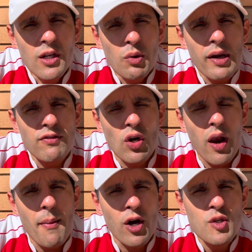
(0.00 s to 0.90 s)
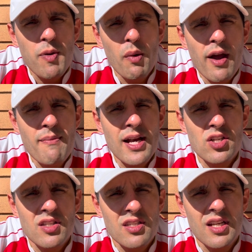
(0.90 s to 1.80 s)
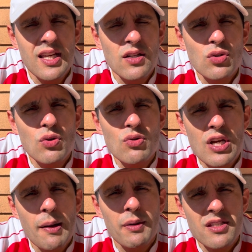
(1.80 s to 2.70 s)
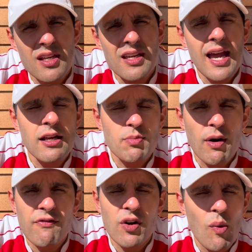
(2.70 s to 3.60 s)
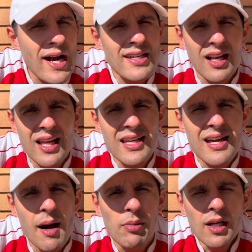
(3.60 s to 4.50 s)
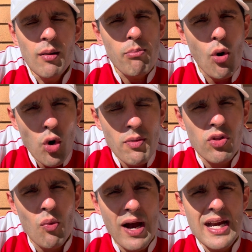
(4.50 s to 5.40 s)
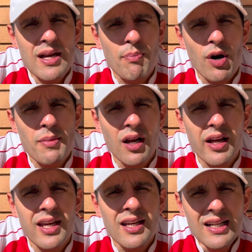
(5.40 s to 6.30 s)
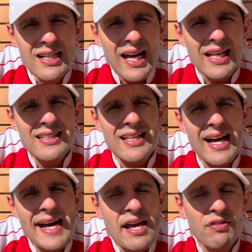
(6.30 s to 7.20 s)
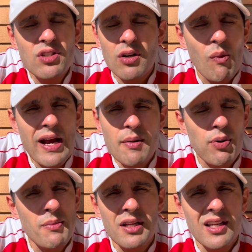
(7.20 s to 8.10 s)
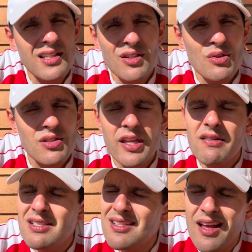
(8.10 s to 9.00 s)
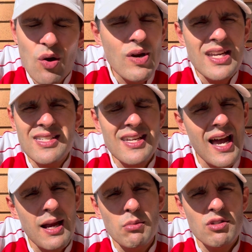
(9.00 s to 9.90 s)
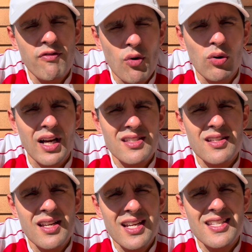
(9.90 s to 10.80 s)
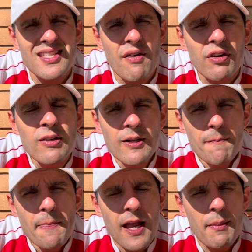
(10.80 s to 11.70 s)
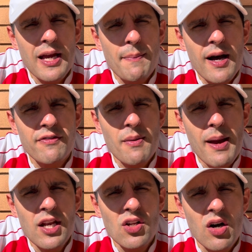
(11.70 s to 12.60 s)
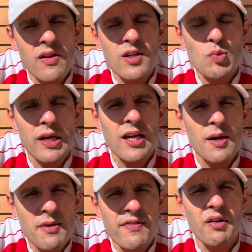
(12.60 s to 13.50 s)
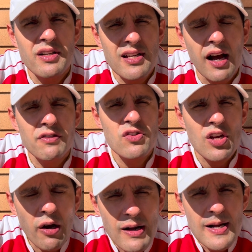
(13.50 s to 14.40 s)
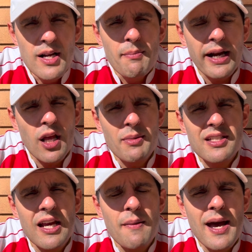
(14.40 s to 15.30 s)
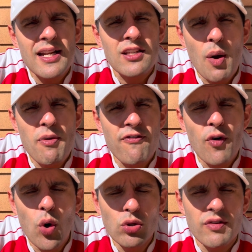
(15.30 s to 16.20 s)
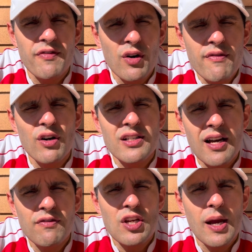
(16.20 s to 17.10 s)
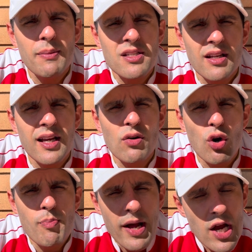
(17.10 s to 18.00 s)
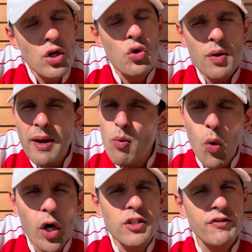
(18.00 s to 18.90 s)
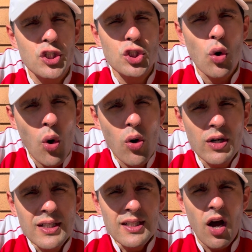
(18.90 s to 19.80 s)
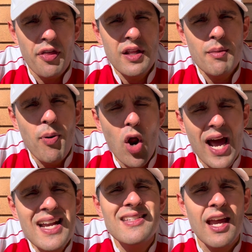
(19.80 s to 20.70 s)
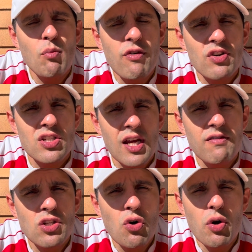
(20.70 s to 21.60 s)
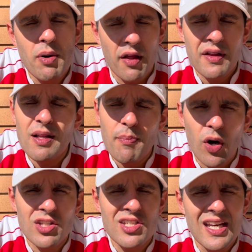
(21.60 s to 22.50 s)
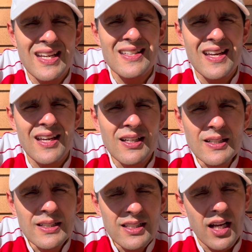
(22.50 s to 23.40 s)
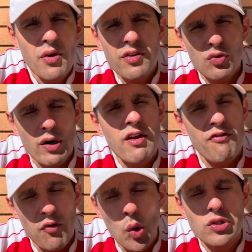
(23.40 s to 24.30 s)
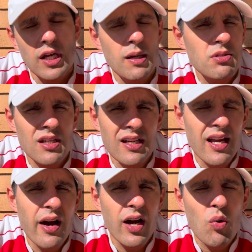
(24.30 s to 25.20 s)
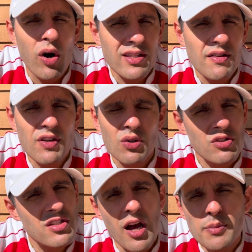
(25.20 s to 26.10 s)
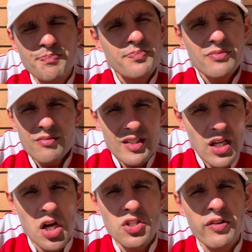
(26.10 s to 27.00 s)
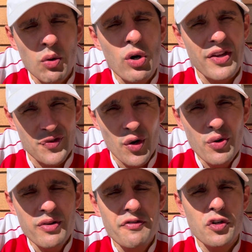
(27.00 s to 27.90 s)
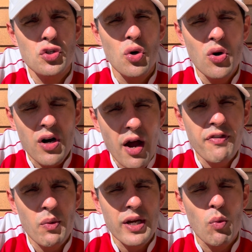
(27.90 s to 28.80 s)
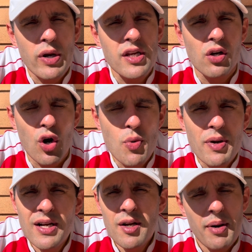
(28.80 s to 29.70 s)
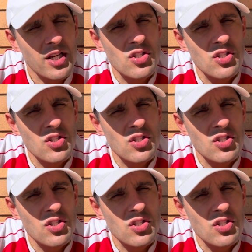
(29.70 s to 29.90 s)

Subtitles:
we have Tottenham Hotspur, we have Manchester City in 2 Champions League games, Brentford away in the League Cup, Bournemouth away in the Premier League, and Everton away in the Premier League too. So there is no easy games for us. The next 7 coming up after Man United this week are going to be very tough. So make no mistake about it, don't be fooled. Very, very tough Champions League group. Could have been worse for sure. I think the pot A team we've received is good, but I think the pot C and D, the 3 and 4 teams are quite difficult. So I still think we'll get through for sure. Hopefully we can win the group, but it's